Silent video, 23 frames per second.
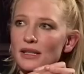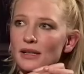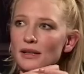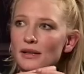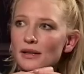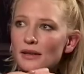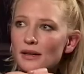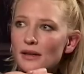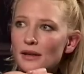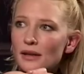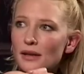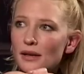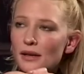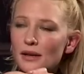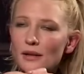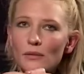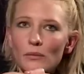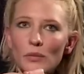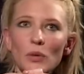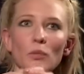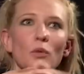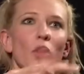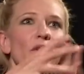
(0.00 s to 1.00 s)
a,
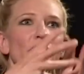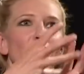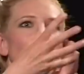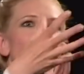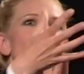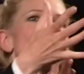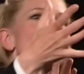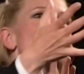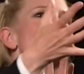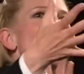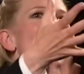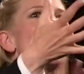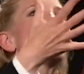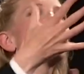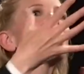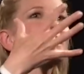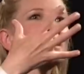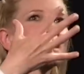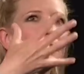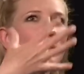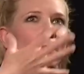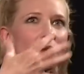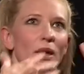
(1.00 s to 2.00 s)
we want them to tell
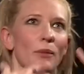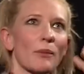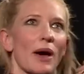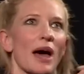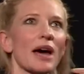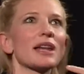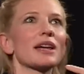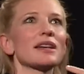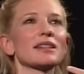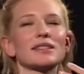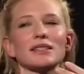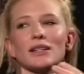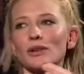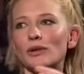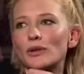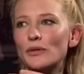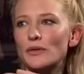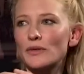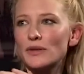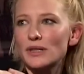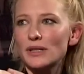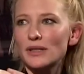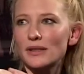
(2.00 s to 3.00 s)
us something about
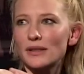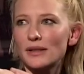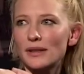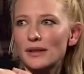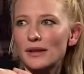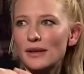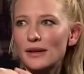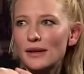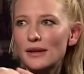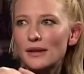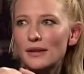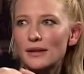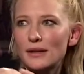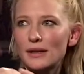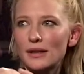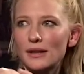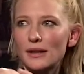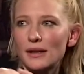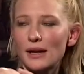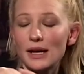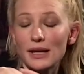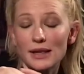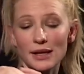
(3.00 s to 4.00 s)
ourselves,
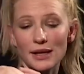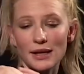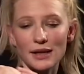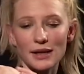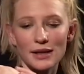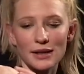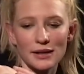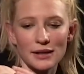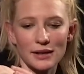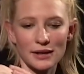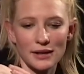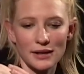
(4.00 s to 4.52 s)
uh, I think.